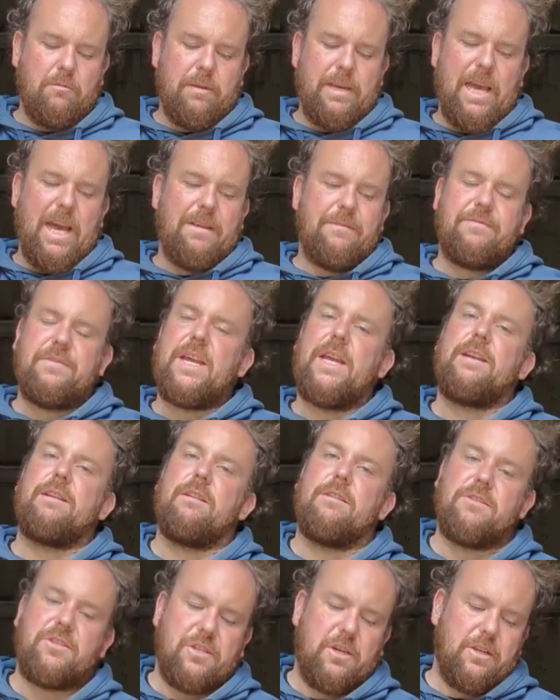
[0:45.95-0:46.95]
We have
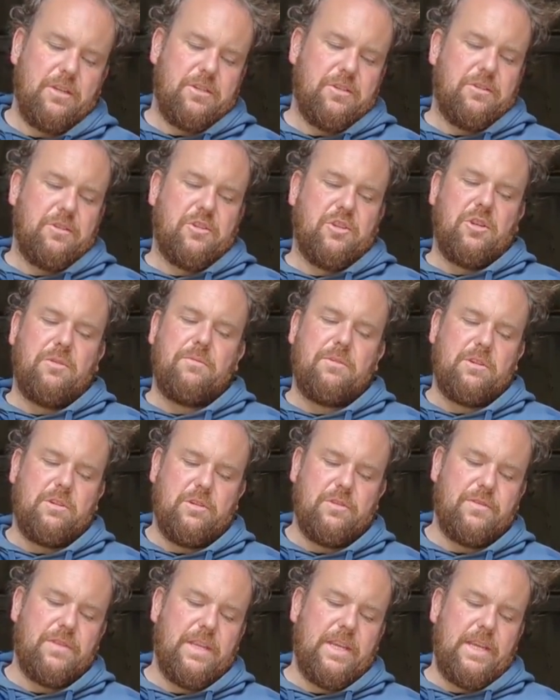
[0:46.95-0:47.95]
day-glow sights on the top
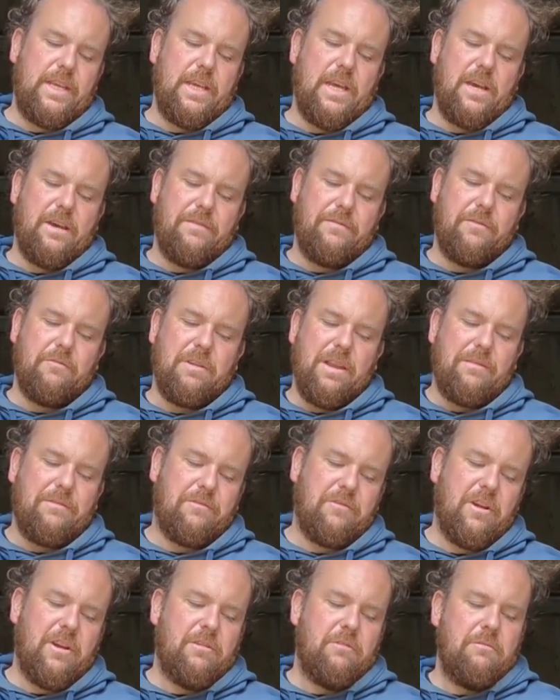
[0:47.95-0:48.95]
on the
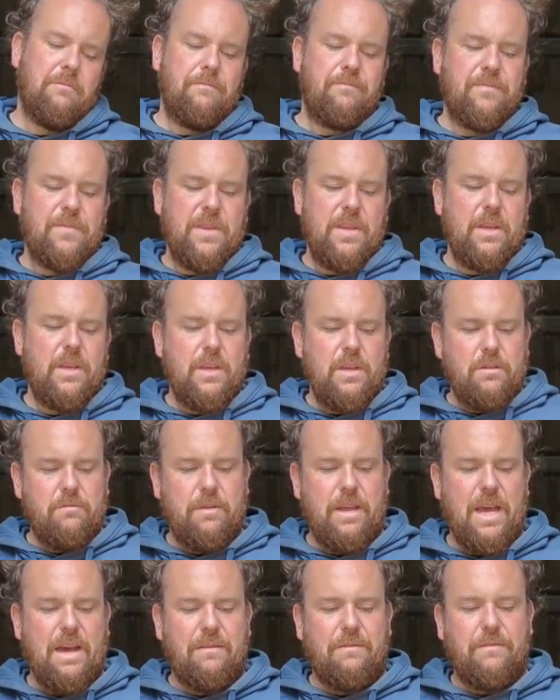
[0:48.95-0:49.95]
full-length rail.
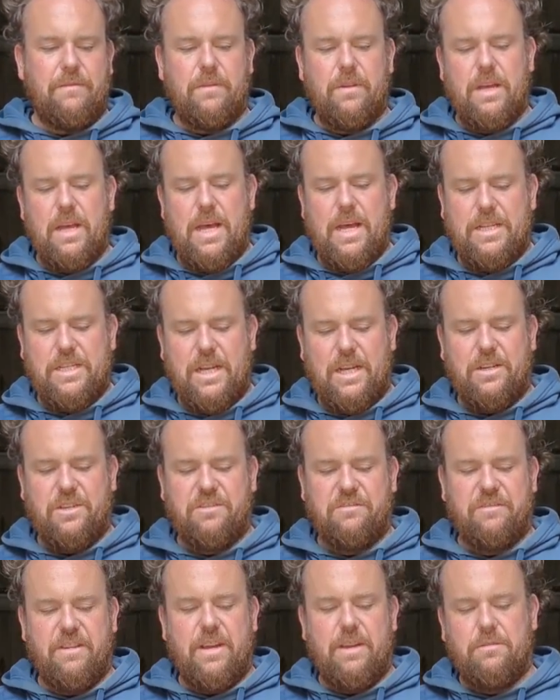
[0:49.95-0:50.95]
We have
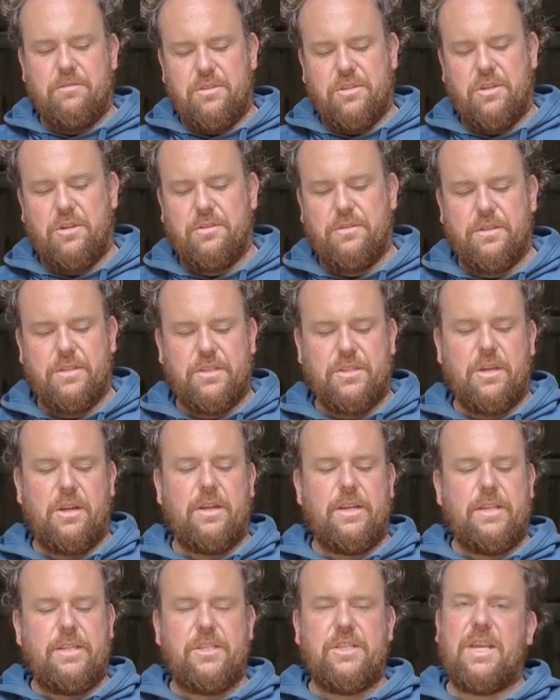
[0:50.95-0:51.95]
tactical rails on the
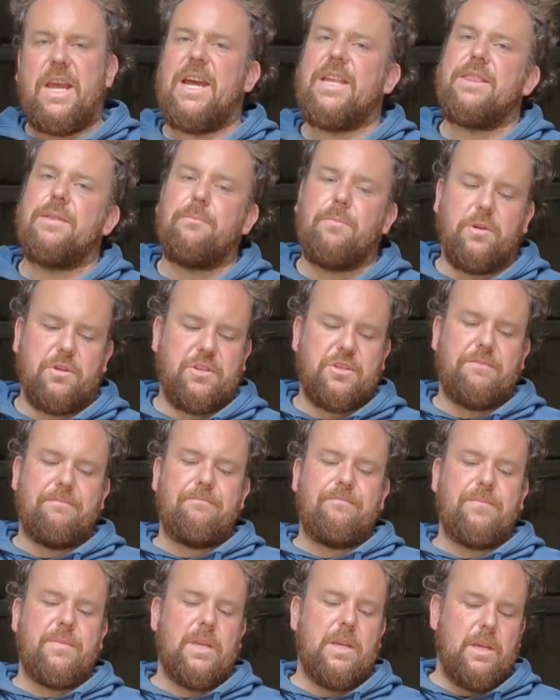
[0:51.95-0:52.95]
sides and the
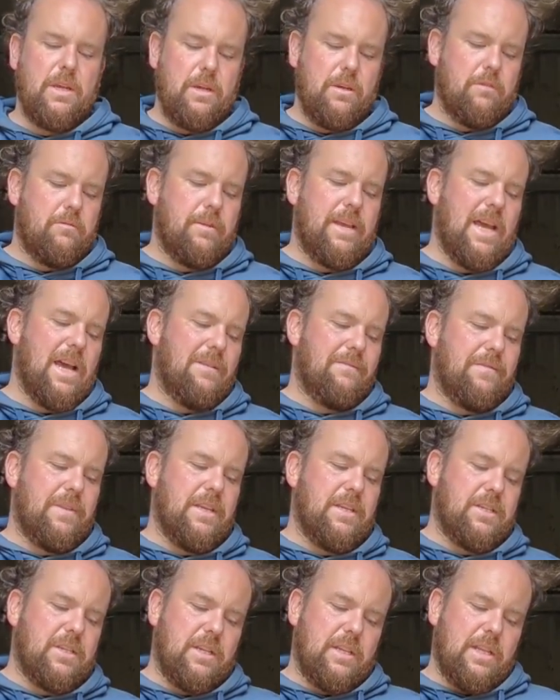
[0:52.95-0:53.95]
bottom. We have
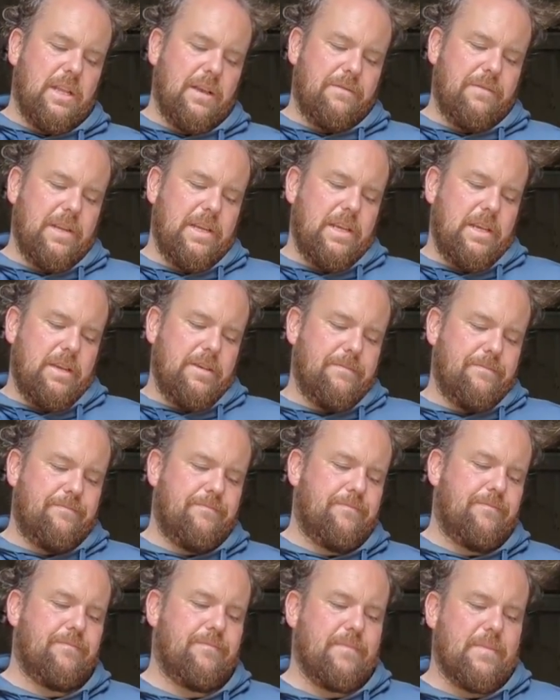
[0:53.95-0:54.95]
this lovely,
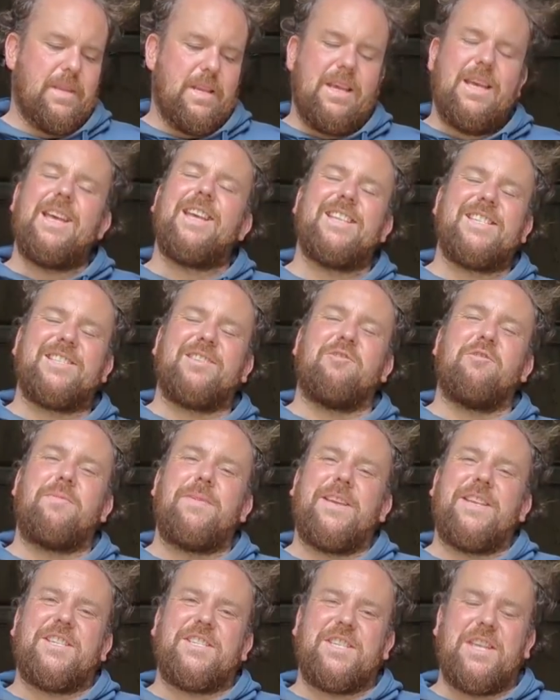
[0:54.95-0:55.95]
still
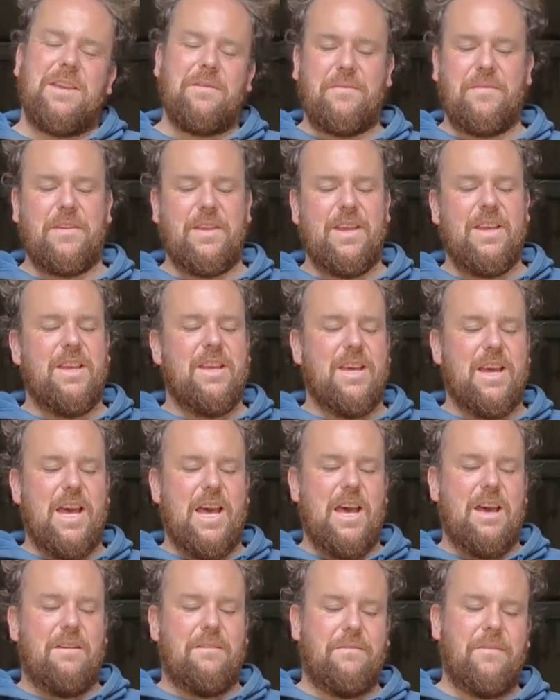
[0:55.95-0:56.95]
a bit stiff,
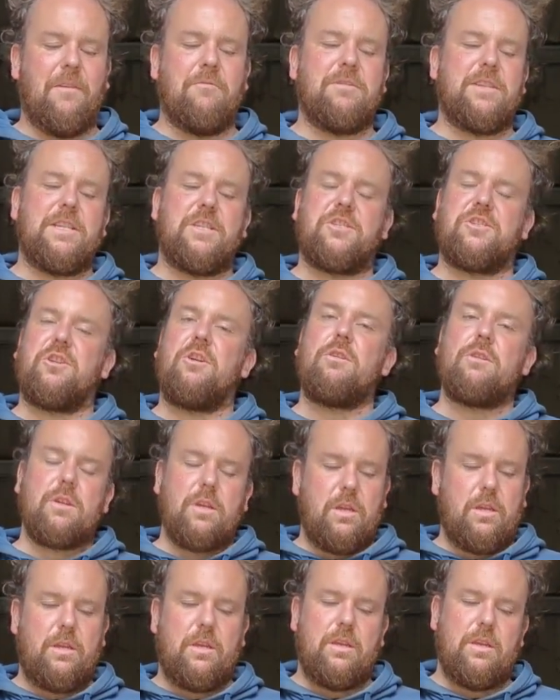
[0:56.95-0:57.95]
folding stock,
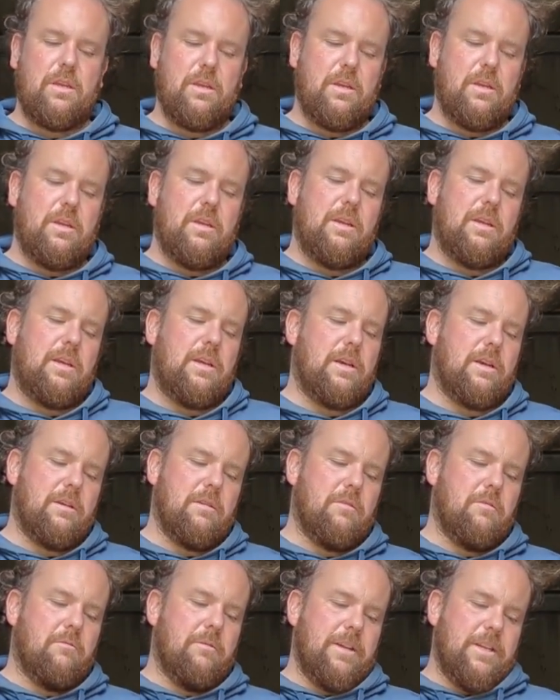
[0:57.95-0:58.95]

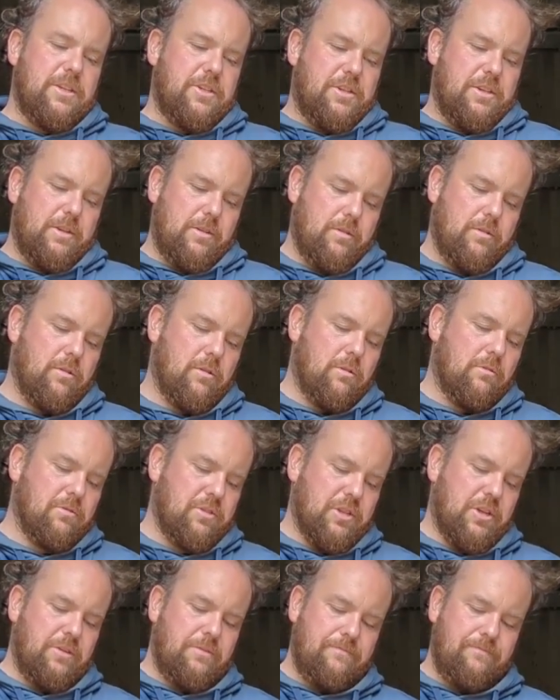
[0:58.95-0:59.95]
which
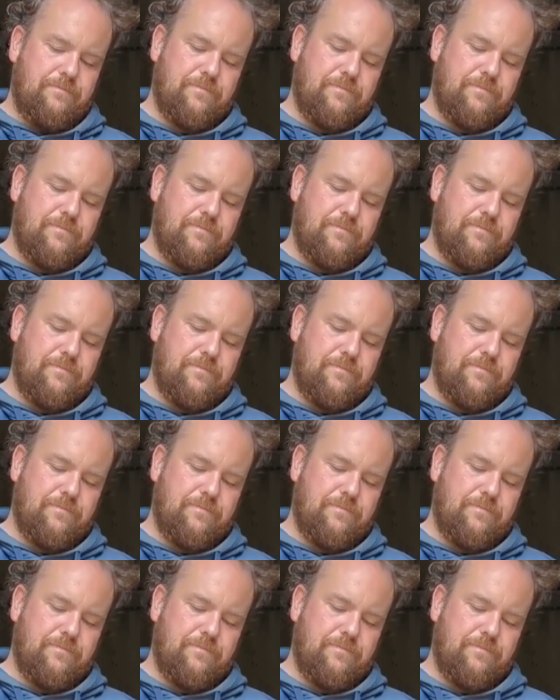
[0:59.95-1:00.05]
also